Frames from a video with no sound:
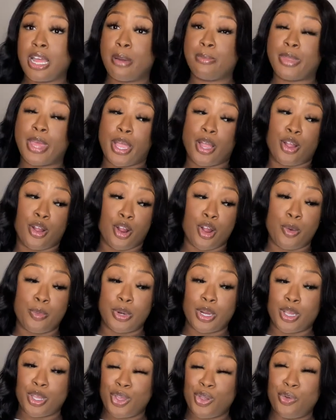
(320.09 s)
I'm that girl
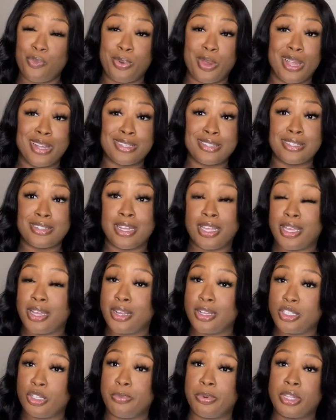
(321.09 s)
with a cute pair of
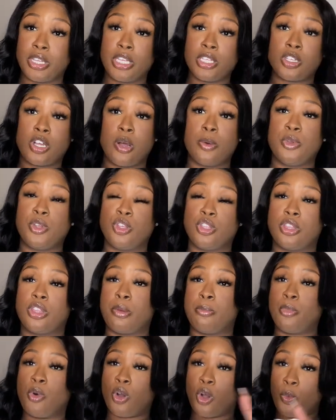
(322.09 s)
sneakers. You put these on,
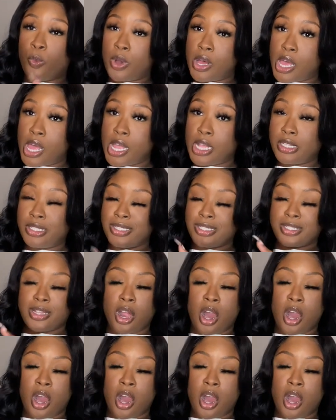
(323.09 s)
the Mocha Ones,